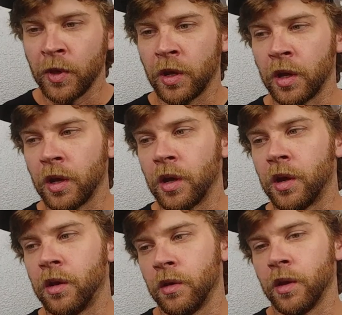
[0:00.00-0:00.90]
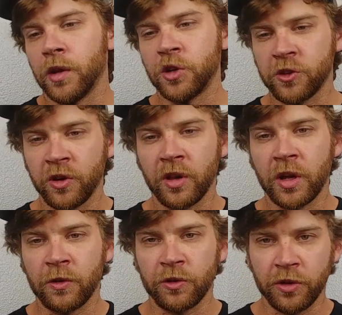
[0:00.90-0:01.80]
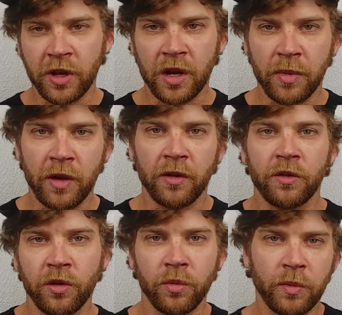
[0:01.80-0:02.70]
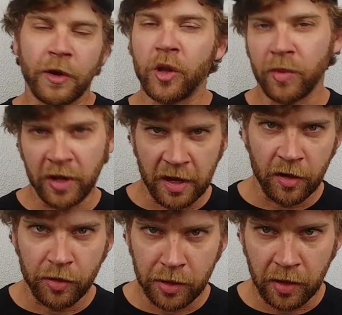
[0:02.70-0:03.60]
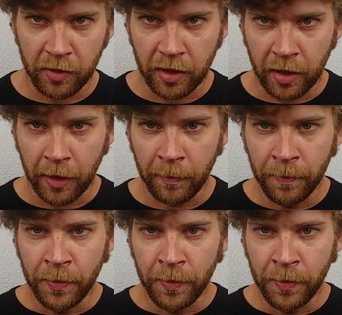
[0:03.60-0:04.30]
And I checked it all out, told dad about it, told him about all the mechanicals and everything.